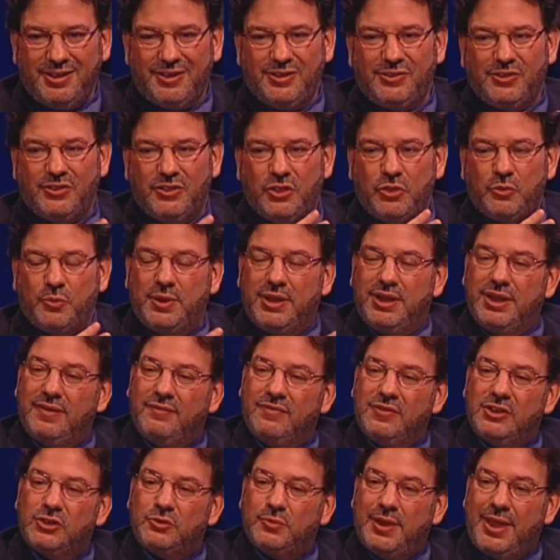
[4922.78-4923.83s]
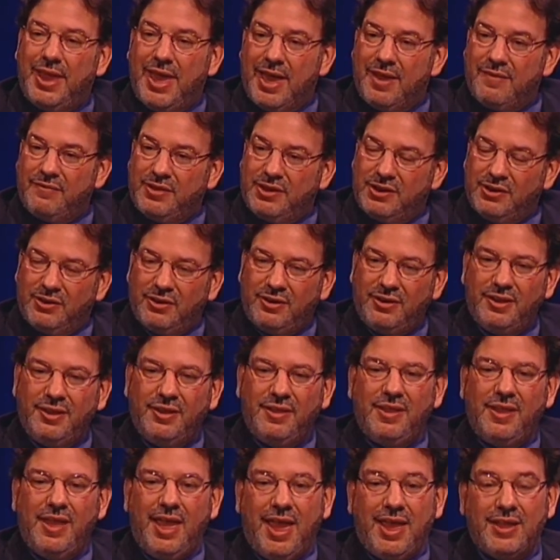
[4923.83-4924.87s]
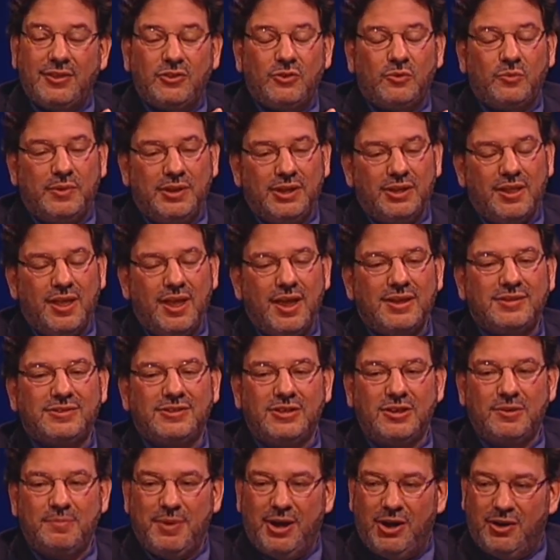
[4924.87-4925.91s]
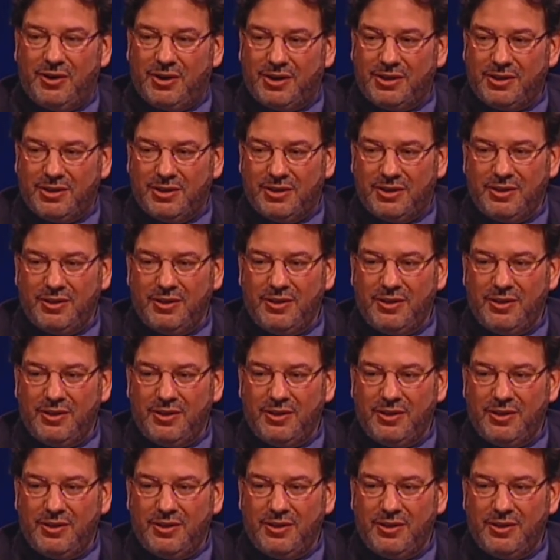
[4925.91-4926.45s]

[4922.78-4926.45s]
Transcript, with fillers: to the three evenings we have here, and to realize in America